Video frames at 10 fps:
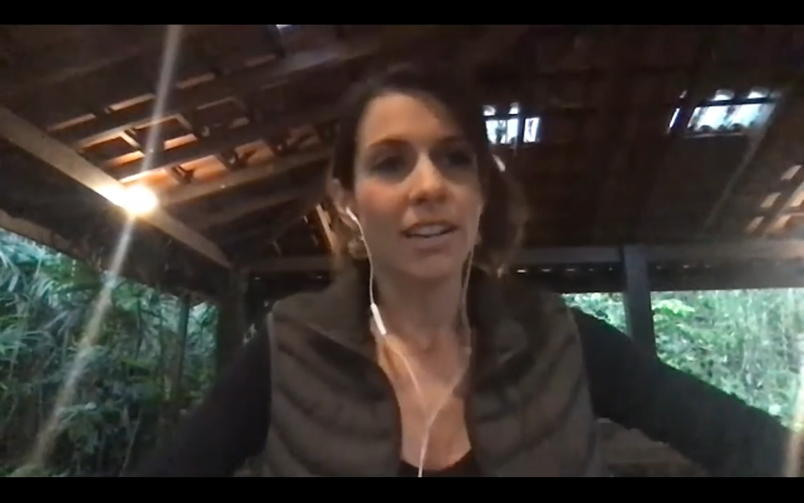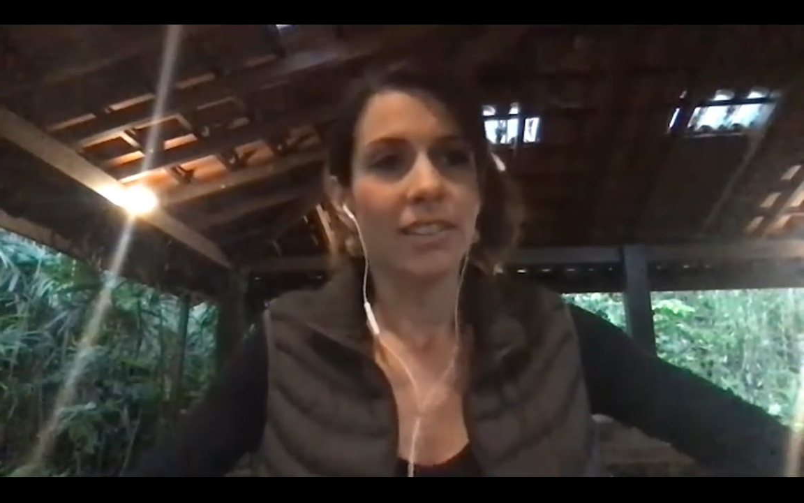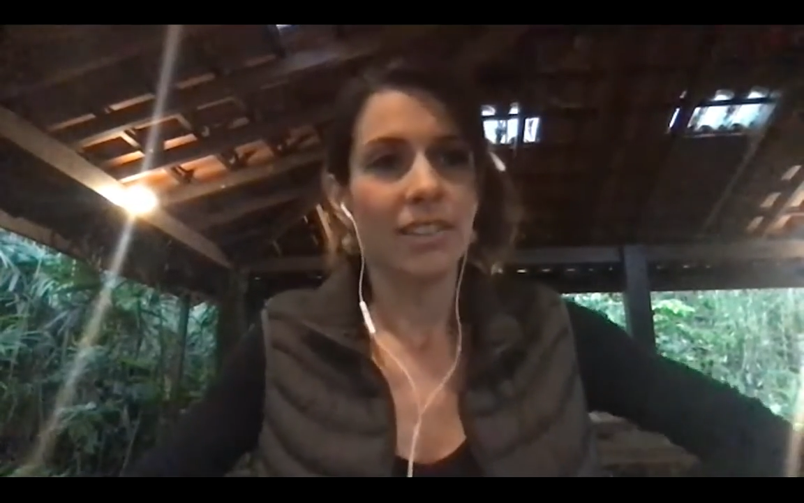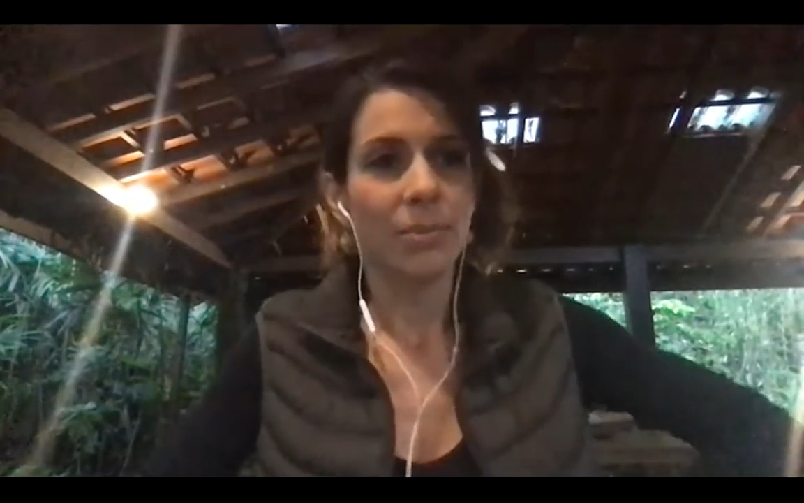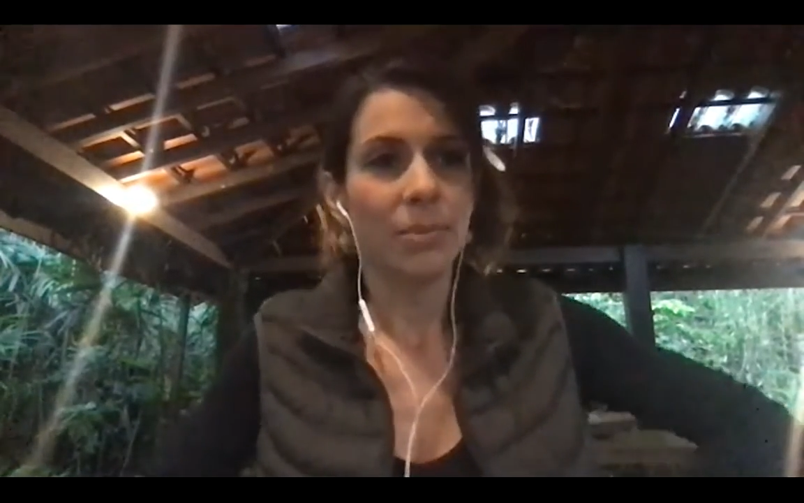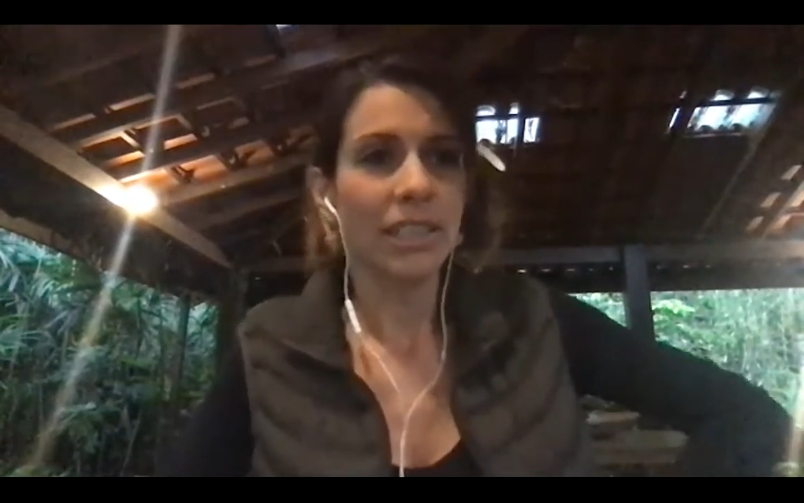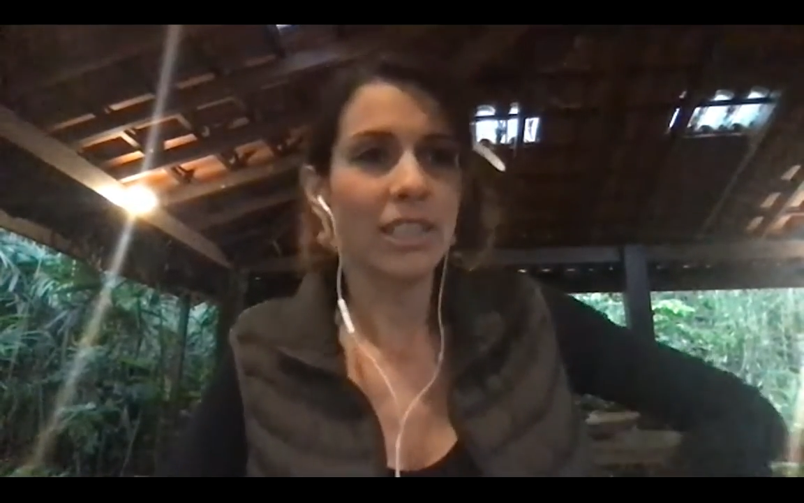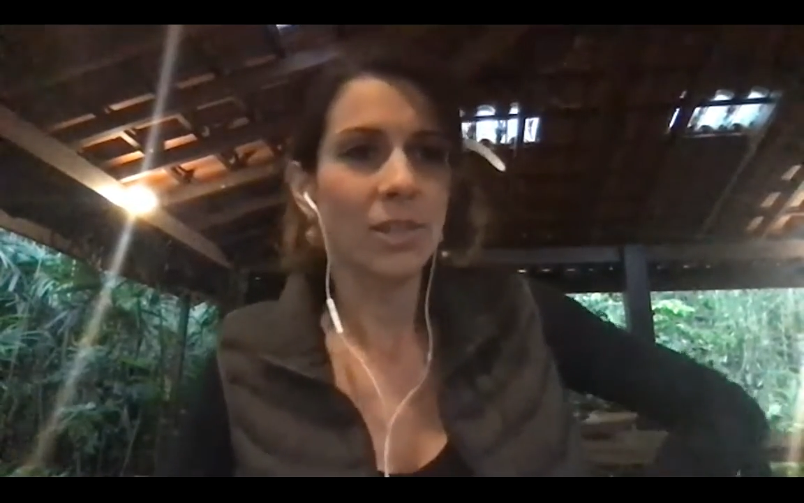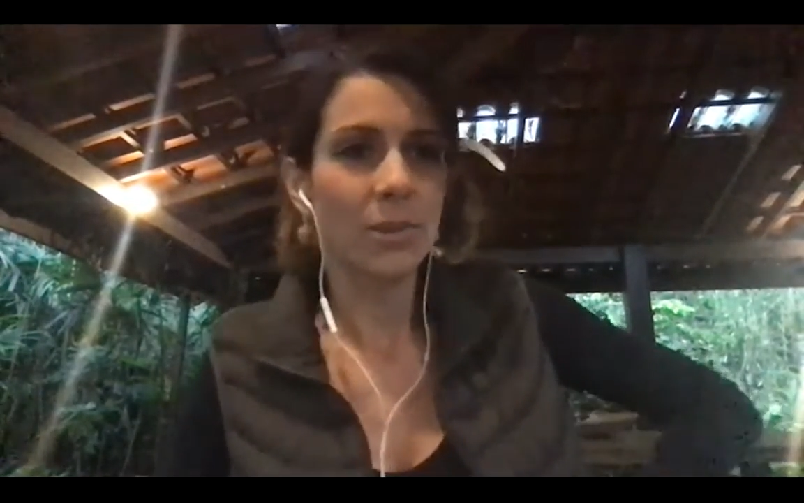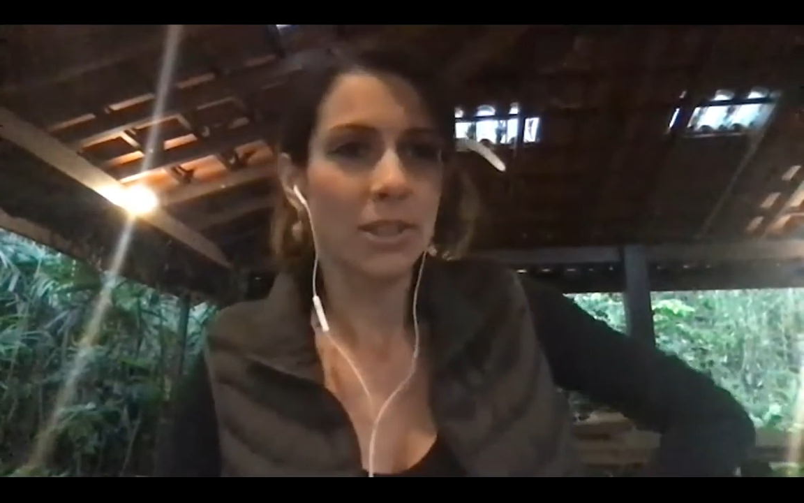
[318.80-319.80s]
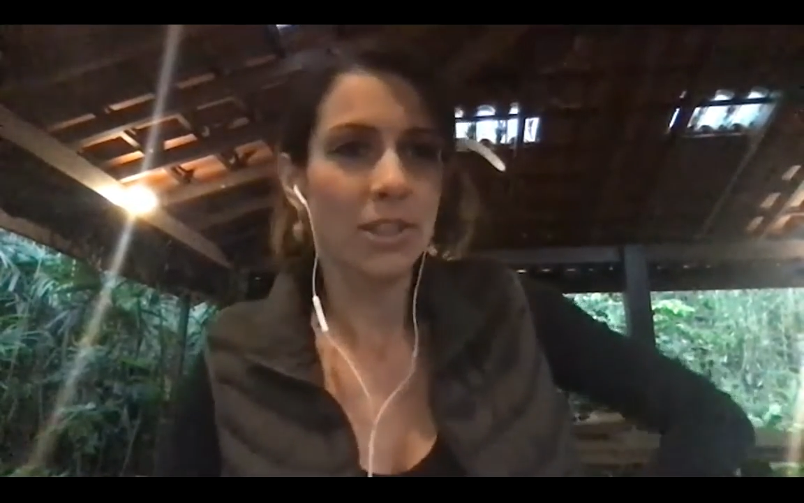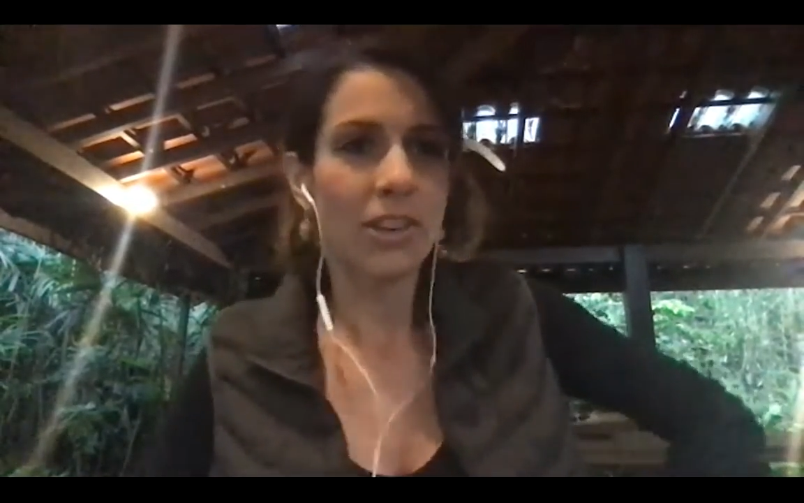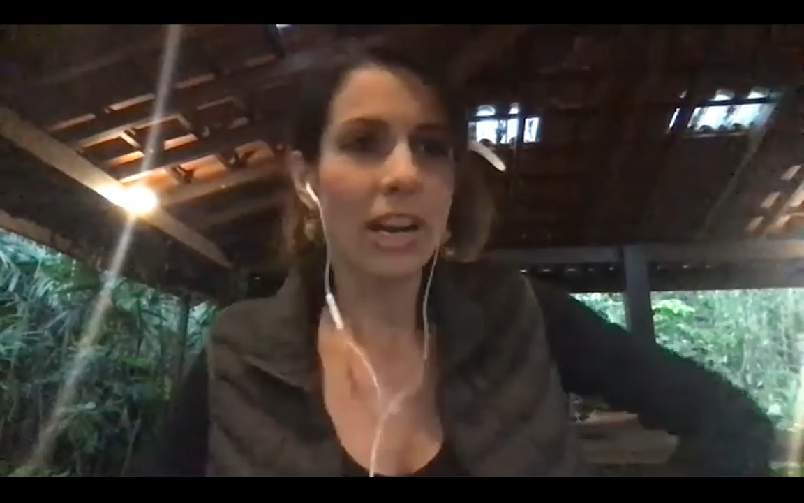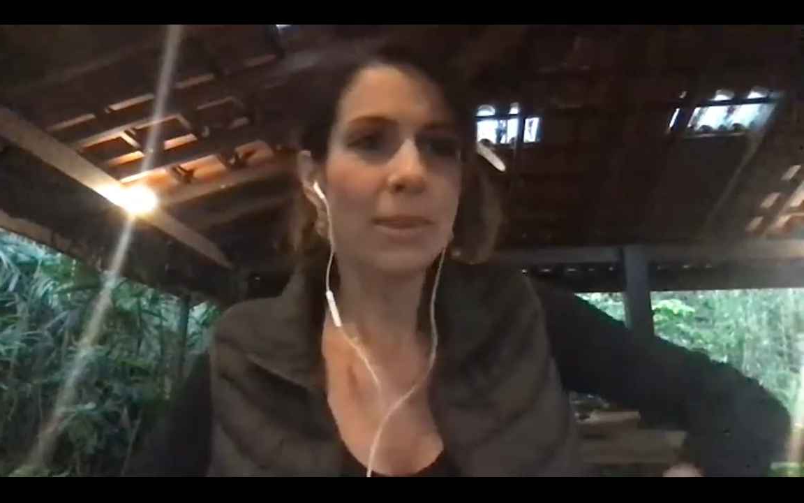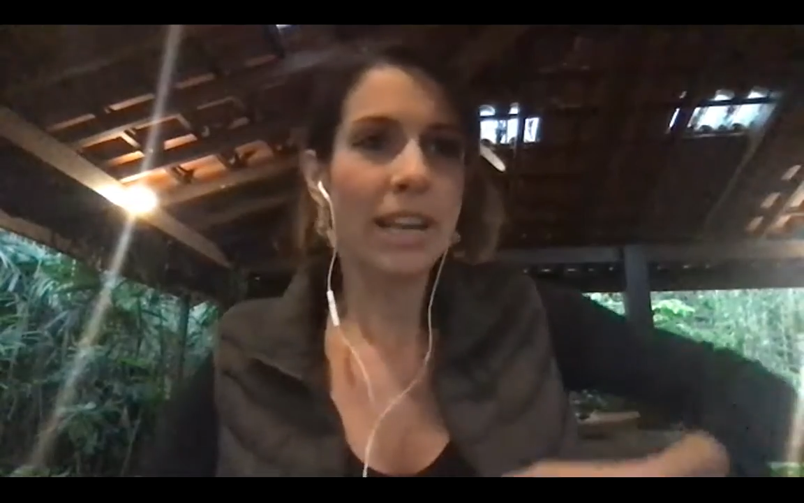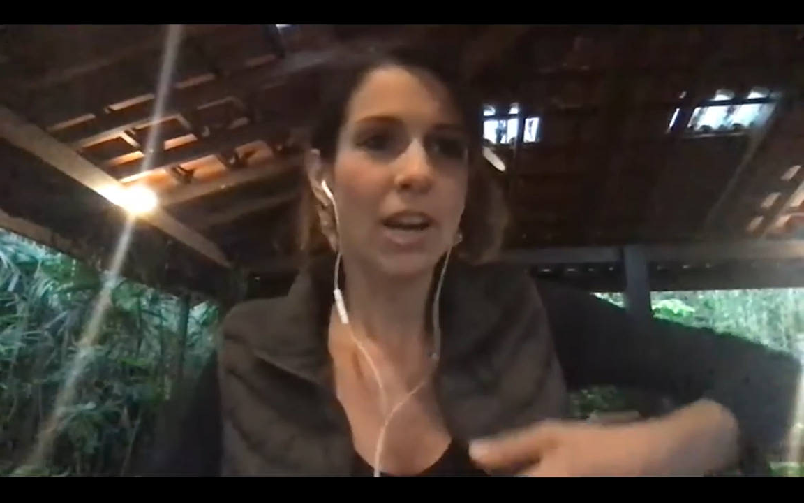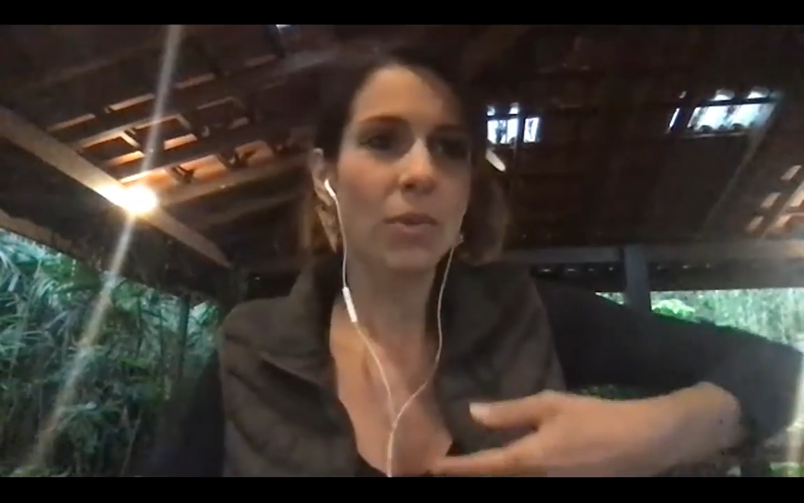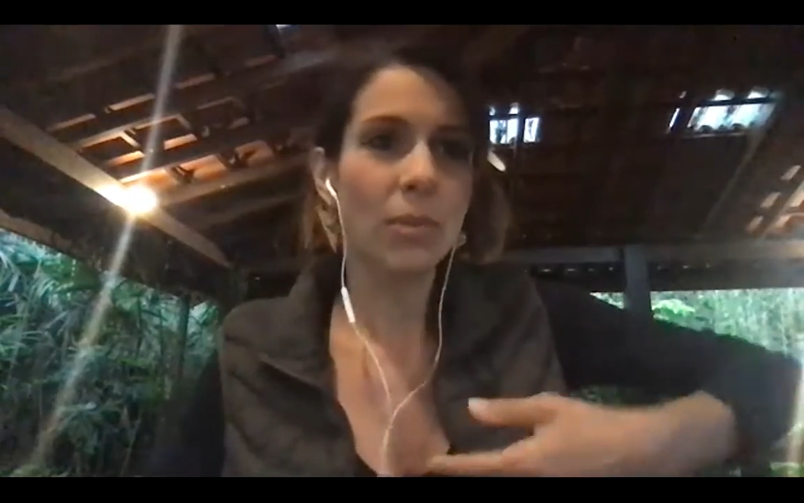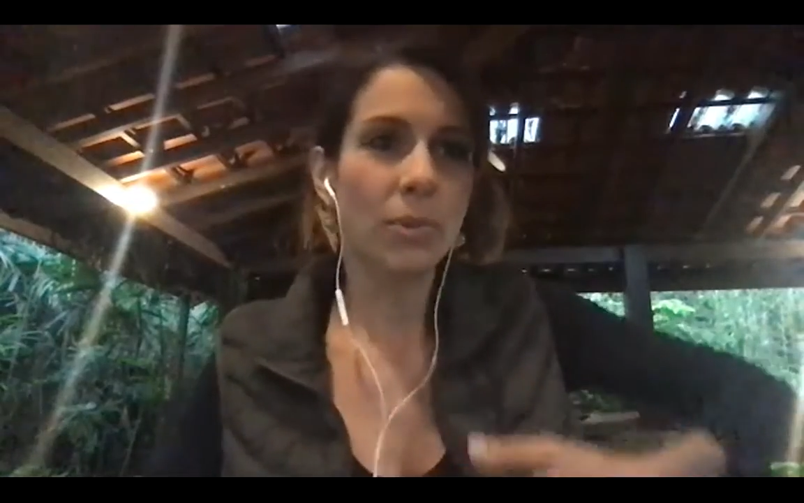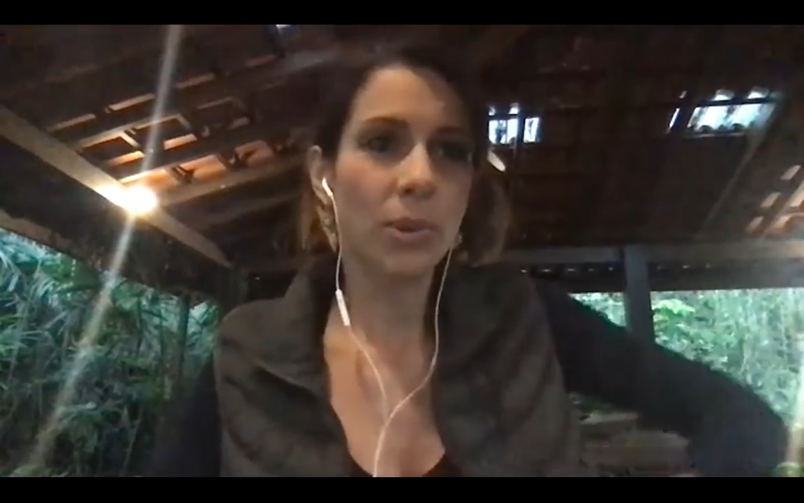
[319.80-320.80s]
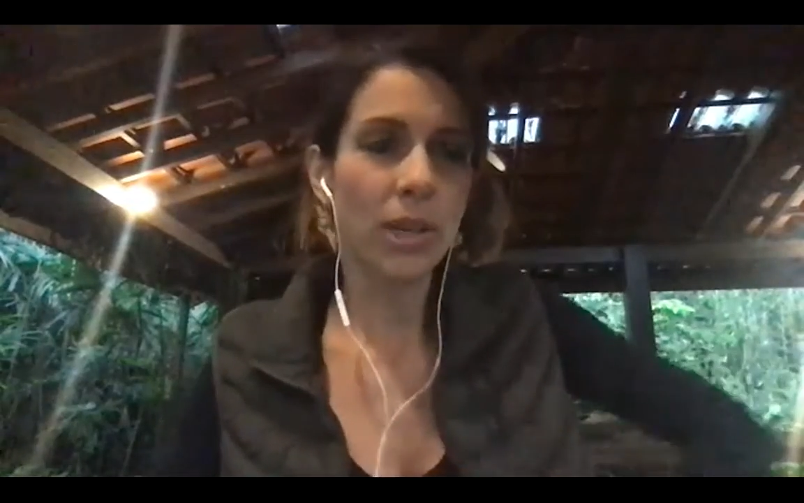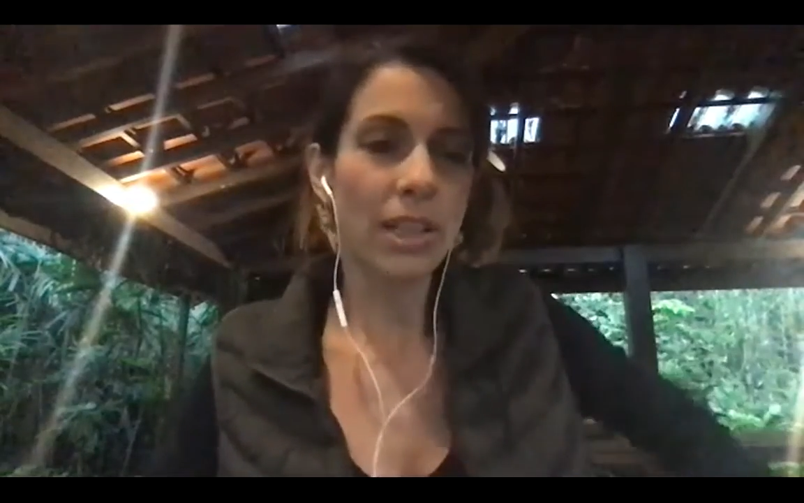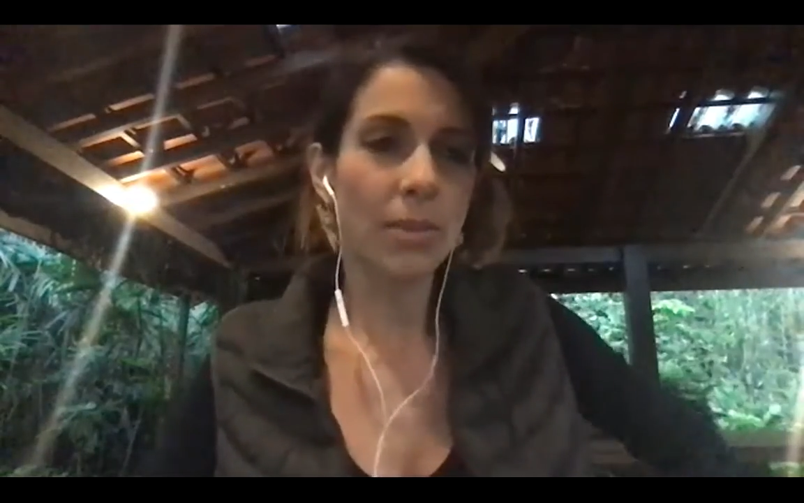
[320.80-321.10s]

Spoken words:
the practitioner was describing how we breathe